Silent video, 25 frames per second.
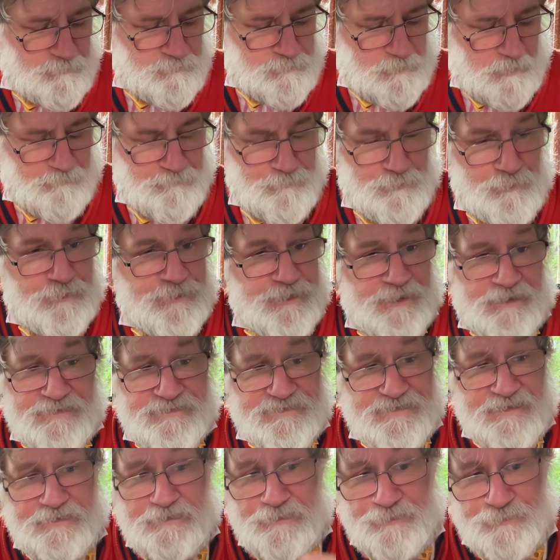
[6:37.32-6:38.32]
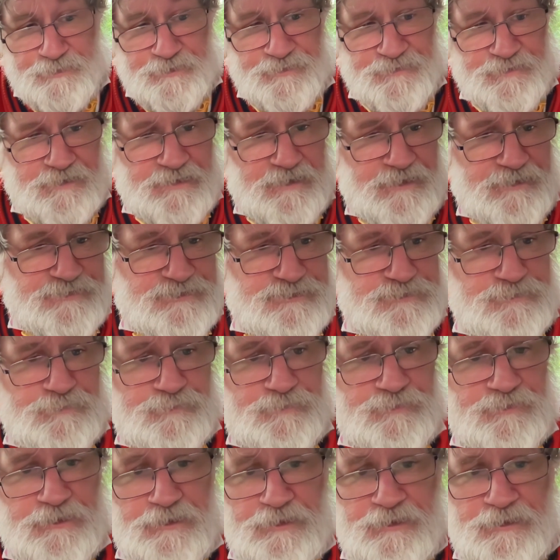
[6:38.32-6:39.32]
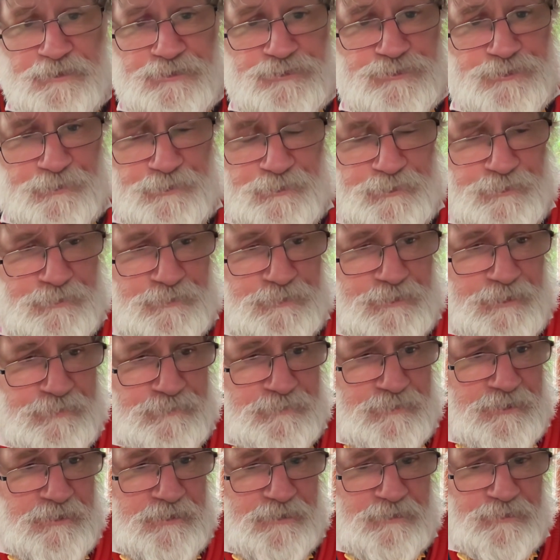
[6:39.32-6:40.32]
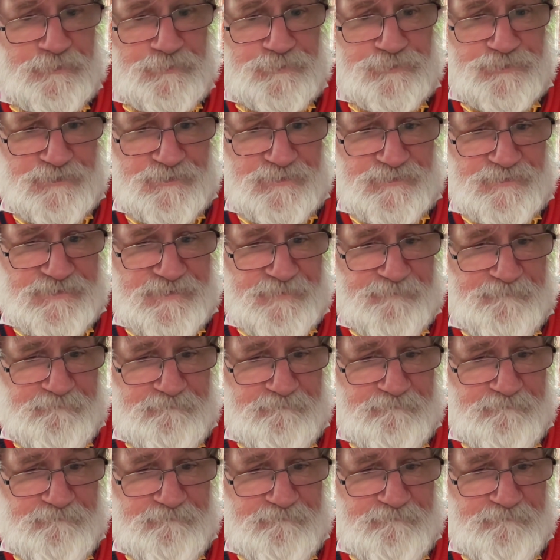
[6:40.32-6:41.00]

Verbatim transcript: more can I say? Look at the cartoon, draw your own conclusions.